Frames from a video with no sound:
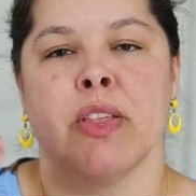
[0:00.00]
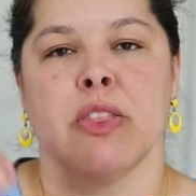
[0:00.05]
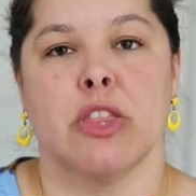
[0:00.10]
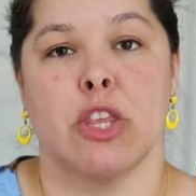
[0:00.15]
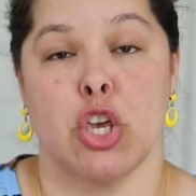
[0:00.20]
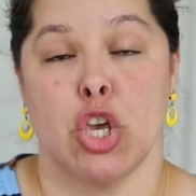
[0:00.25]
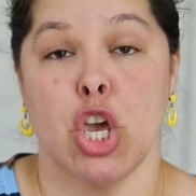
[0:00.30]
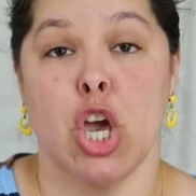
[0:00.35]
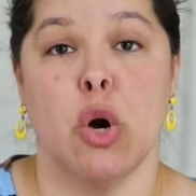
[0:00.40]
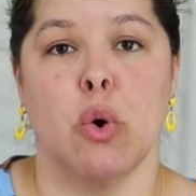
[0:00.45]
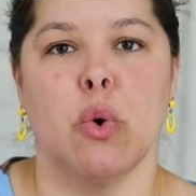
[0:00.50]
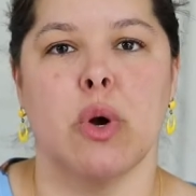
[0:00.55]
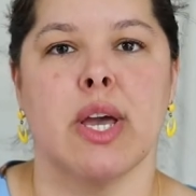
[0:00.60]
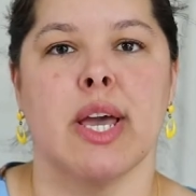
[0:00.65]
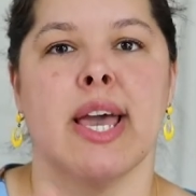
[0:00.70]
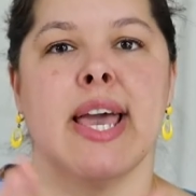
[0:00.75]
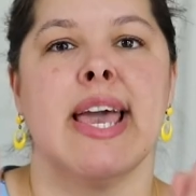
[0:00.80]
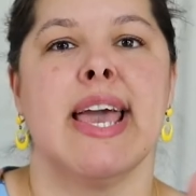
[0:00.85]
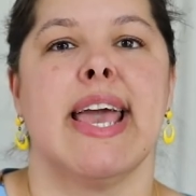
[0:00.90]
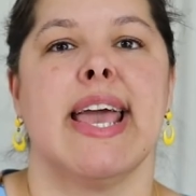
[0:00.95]
the
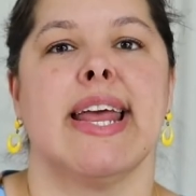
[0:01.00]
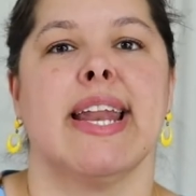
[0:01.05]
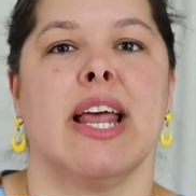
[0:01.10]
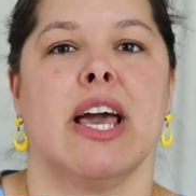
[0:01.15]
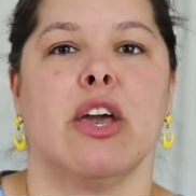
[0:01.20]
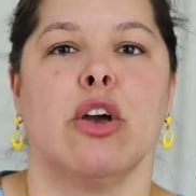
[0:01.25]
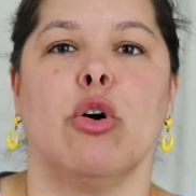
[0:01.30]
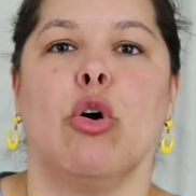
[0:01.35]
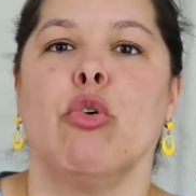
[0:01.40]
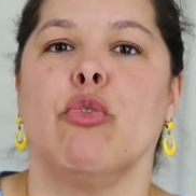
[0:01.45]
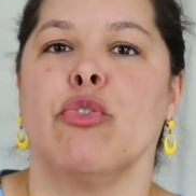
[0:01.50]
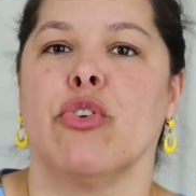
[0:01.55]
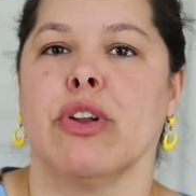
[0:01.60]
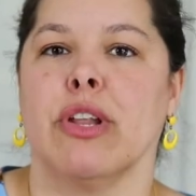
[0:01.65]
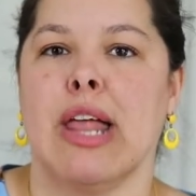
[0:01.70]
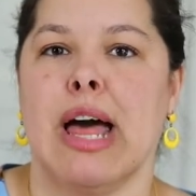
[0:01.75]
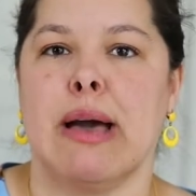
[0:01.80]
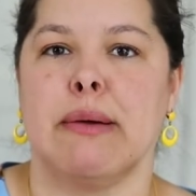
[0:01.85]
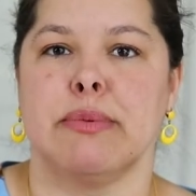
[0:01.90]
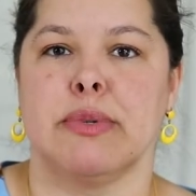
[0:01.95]
yoke and I
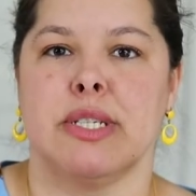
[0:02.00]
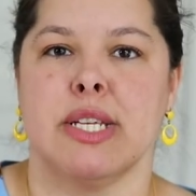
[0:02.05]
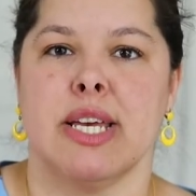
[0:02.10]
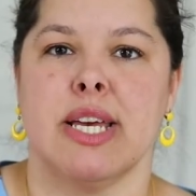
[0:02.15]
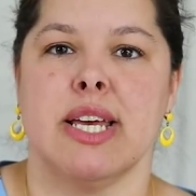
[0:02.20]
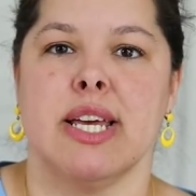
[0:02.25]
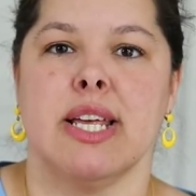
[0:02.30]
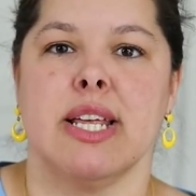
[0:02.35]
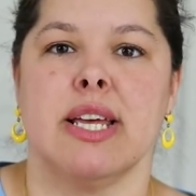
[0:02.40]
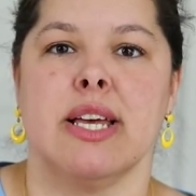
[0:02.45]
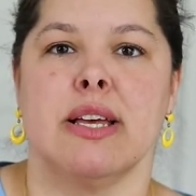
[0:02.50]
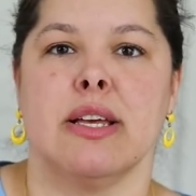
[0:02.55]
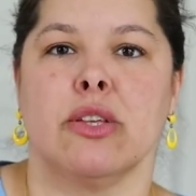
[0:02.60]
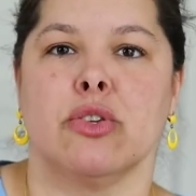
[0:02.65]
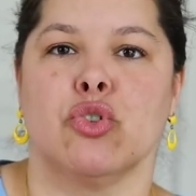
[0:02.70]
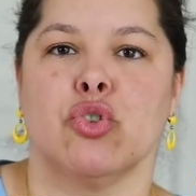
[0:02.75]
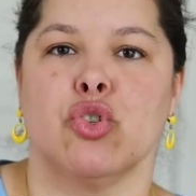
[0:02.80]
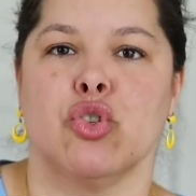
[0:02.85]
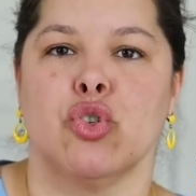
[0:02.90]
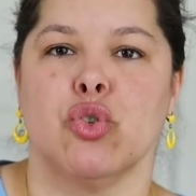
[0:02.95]
overlapped it
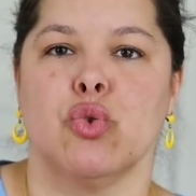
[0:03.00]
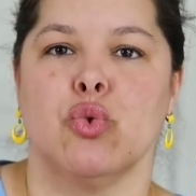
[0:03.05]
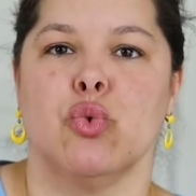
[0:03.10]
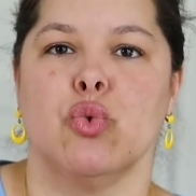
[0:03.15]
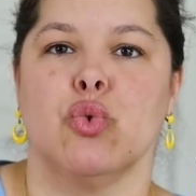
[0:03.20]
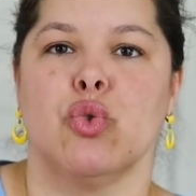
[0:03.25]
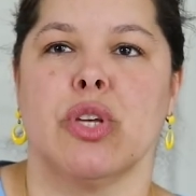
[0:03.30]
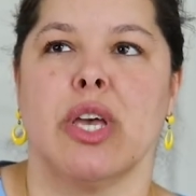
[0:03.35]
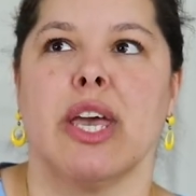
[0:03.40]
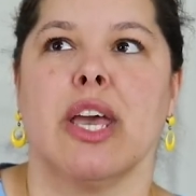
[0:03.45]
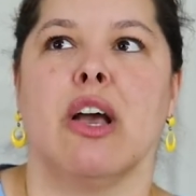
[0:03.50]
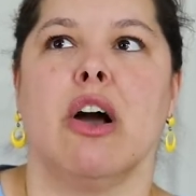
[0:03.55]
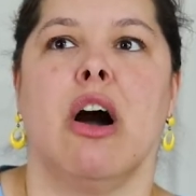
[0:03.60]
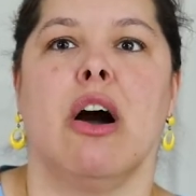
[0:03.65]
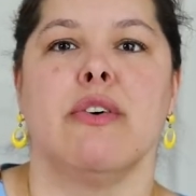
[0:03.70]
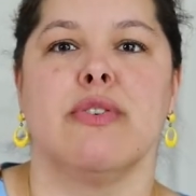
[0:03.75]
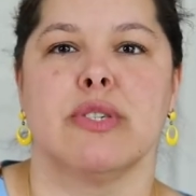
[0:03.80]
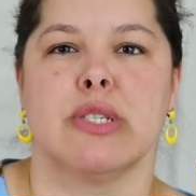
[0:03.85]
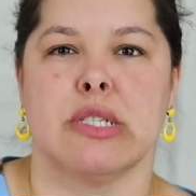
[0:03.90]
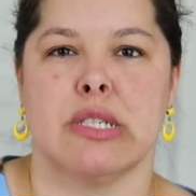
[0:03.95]
to take
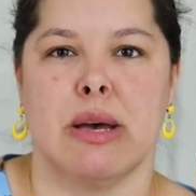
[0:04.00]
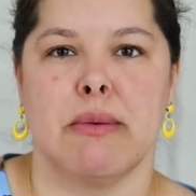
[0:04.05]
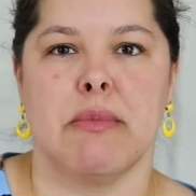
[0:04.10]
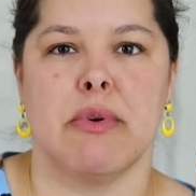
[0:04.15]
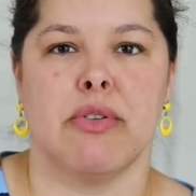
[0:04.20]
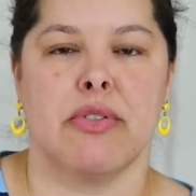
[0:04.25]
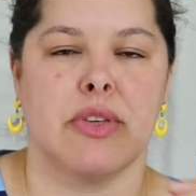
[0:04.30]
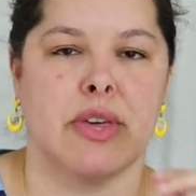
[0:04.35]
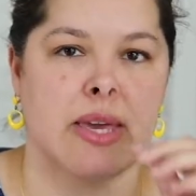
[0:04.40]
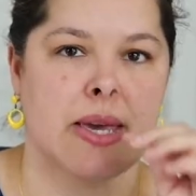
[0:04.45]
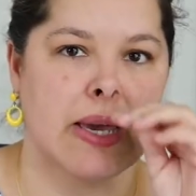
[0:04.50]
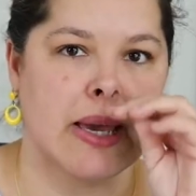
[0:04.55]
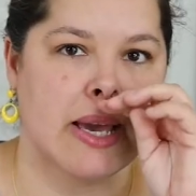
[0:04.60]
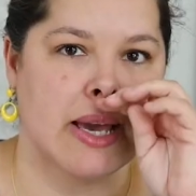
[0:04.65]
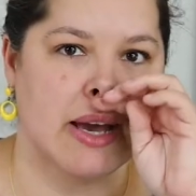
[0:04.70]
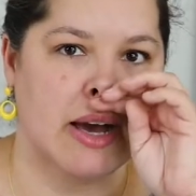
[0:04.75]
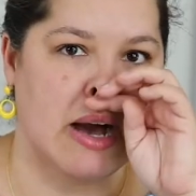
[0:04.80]
off some of the,